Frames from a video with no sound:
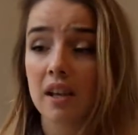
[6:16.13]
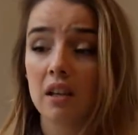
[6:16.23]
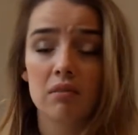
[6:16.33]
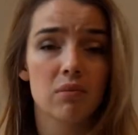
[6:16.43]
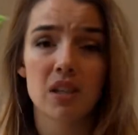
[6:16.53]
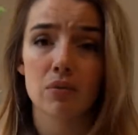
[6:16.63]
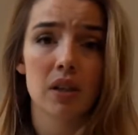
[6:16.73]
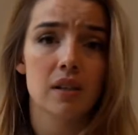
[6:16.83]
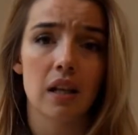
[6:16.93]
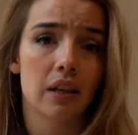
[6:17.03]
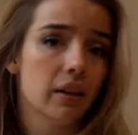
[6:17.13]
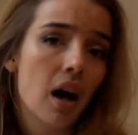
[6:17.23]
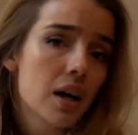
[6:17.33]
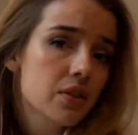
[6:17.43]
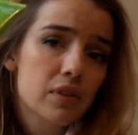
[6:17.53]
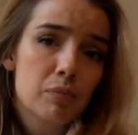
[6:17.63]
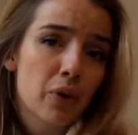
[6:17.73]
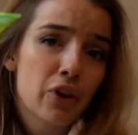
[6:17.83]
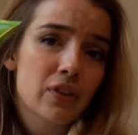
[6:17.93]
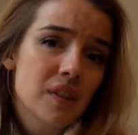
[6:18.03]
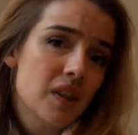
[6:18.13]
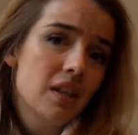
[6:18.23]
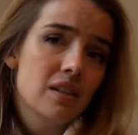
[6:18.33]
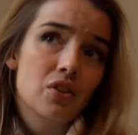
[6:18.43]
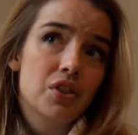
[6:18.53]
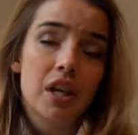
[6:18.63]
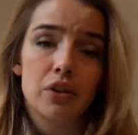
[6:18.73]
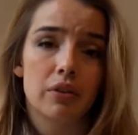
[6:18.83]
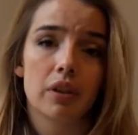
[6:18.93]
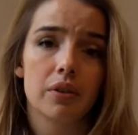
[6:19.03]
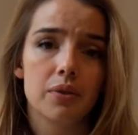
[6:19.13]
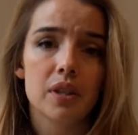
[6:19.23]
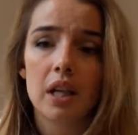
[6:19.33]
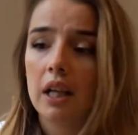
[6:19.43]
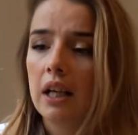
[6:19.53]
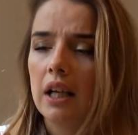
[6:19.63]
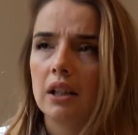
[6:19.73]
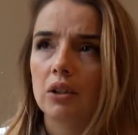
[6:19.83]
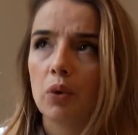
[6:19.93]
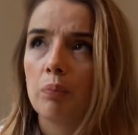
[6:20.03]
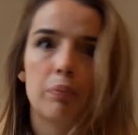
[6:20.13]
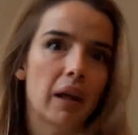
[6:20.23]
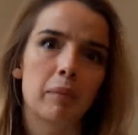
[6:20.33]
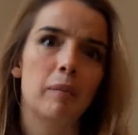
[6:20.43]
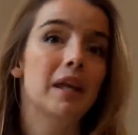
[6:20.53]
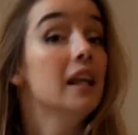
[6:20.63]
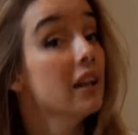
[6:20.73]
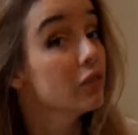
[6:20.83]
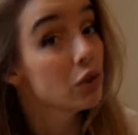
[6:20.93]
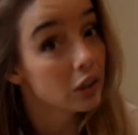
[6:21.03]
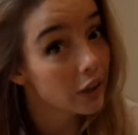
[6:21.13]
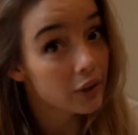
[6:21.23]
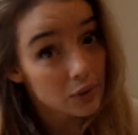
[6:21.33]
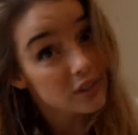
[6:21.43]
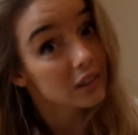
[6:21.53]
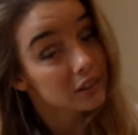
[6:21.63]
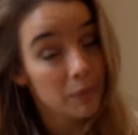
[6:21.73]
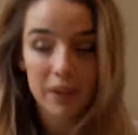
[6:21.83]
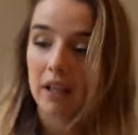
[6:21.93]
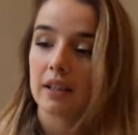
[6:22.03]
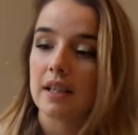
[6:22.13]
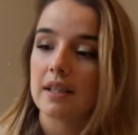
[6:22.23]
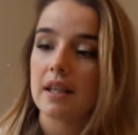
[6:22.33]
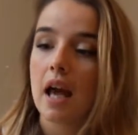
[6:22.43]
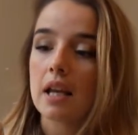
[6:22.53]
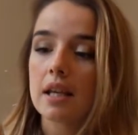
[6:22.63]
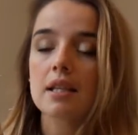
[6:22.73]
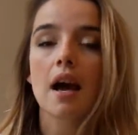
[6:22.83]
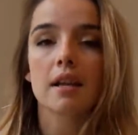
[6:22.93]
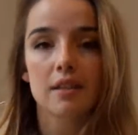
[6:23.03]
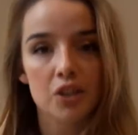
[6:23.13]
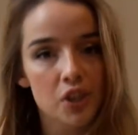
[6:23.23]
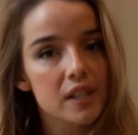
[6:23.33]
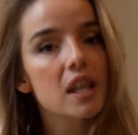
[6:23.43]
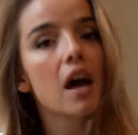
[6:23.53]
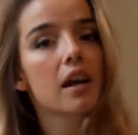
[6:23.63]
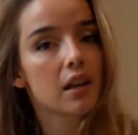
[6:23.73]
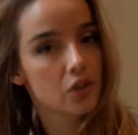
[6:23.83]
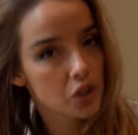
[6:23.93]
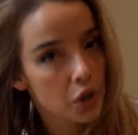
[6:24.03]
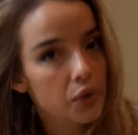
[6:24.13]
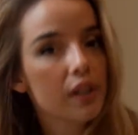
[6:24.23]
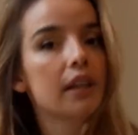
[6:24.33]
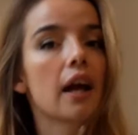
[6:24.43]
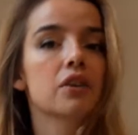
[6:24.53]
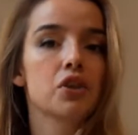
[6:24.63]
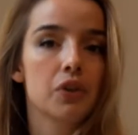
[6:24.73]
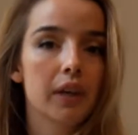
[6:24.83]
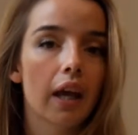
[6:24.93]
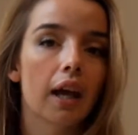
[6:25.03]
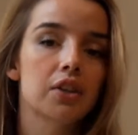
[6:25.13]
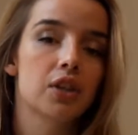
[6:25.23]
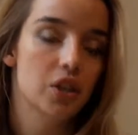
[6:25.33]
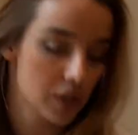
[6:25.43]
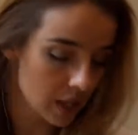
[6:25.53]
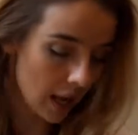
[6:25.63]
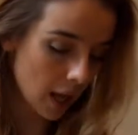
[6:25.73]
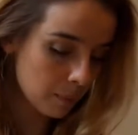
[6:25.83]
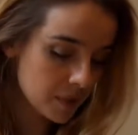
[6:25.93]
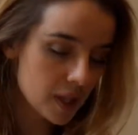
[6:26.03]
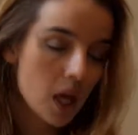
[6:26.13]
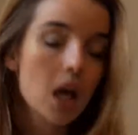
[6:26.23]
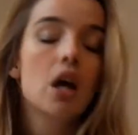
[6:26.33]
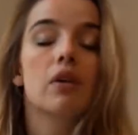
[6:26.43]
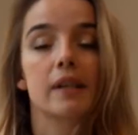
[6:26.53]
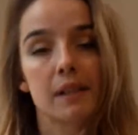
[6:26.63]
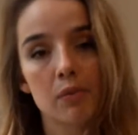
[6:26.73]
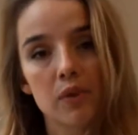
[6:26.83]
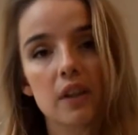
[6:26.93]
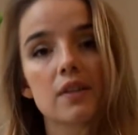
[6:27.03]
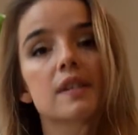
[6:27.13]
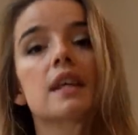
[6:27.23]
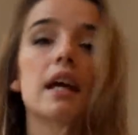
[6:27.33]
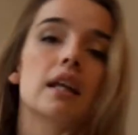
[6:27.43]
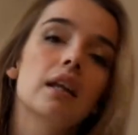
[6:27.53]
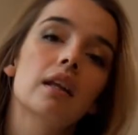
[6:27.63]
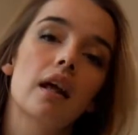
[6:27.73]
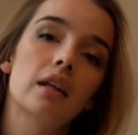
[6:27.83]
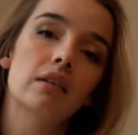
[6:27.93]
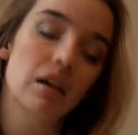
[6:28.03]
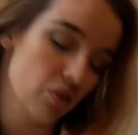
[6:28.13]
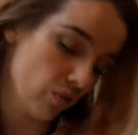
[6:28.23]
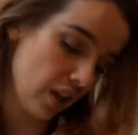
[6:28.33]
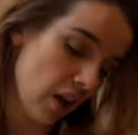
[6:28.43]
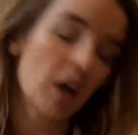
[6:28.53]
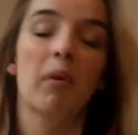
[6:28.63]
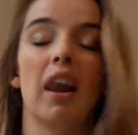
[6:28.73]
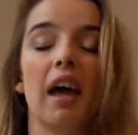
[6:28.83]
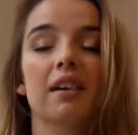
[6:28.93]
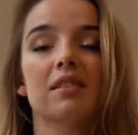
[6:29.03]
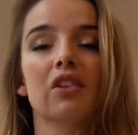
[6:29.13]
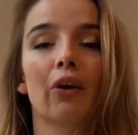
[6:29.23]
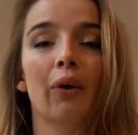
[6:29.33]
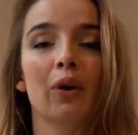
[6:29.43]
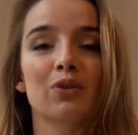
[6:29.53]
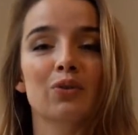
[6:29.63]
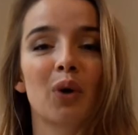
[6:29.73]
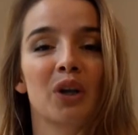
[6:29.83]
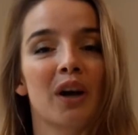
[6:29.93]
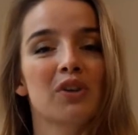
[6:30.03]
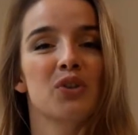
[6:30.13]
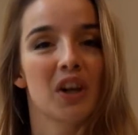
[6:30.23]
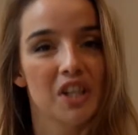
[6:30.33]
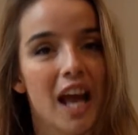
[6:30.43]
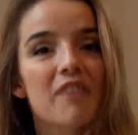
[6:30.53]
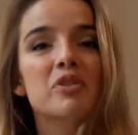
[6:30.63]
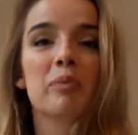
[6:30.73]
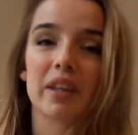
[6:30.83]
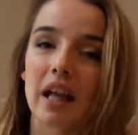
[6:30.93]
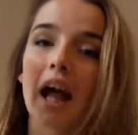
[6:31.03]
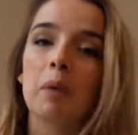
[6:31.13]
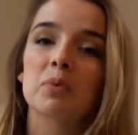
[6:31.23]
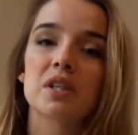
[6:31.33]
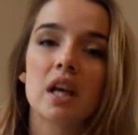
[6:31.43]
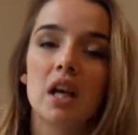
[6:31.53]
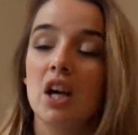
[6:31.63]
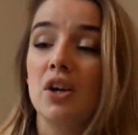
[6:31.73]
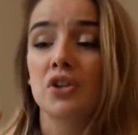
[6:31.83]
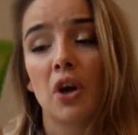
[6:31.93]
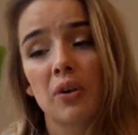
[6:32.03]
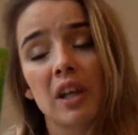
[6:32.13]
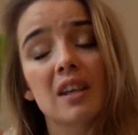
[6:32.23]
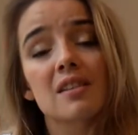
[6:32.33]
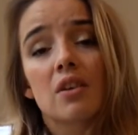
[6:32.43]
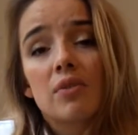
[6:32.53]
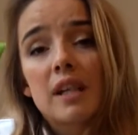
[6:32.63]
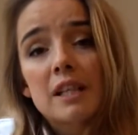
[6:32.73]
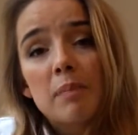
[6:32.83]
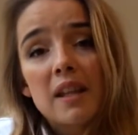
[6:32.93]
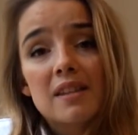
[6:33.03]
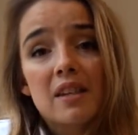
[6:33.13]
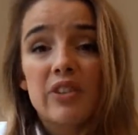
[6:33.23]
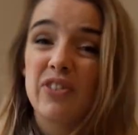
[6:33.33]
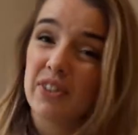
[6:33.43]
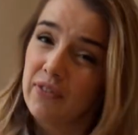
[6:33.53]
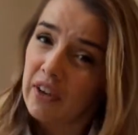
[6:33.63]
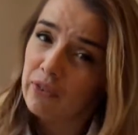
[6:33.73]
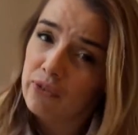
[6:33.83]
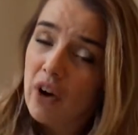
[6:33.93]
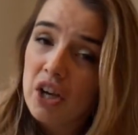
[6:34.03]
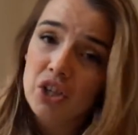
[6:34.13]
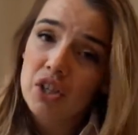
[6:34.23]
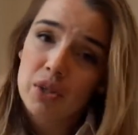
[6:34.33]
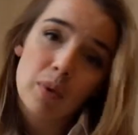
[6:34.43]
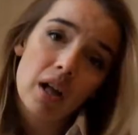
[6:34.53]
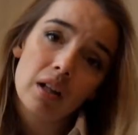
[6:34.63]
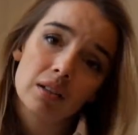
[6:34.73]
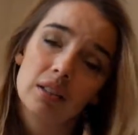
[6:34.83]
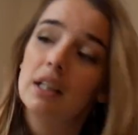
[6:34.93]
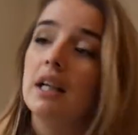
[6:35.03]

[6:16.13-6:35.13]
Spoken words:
And this one is like high street product, I think it's under 10 euros, or like maybe 11 euros, something like this. And I just like the toning action, it just helps really smoothing the skin, and I don't really like my legs, so it's quite nice to actually have something that helps. Toning is not really expensive, it's just very fresh as well.